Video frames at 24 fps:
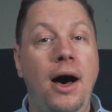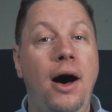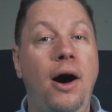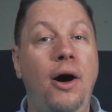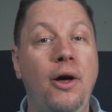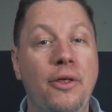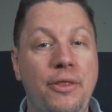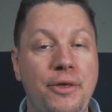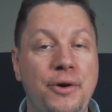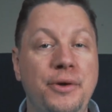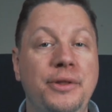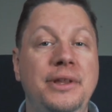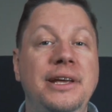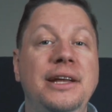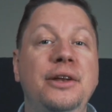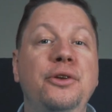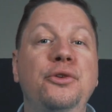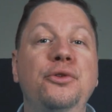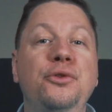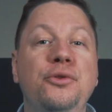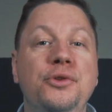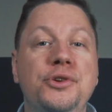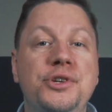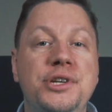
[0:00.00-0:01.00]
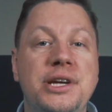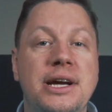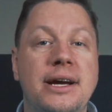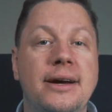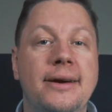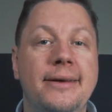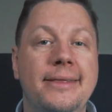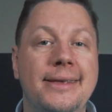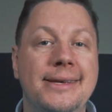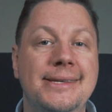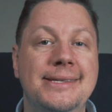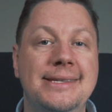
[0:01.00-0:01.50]
although they do
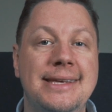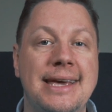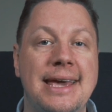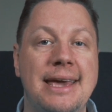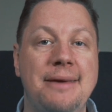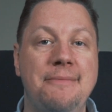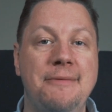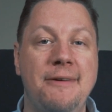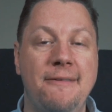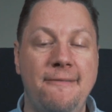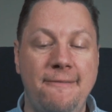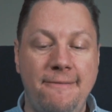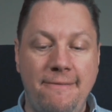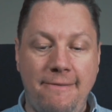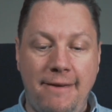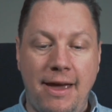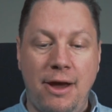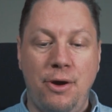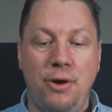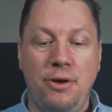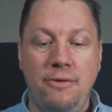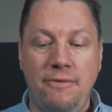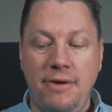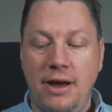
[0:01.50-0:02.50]
share the same very,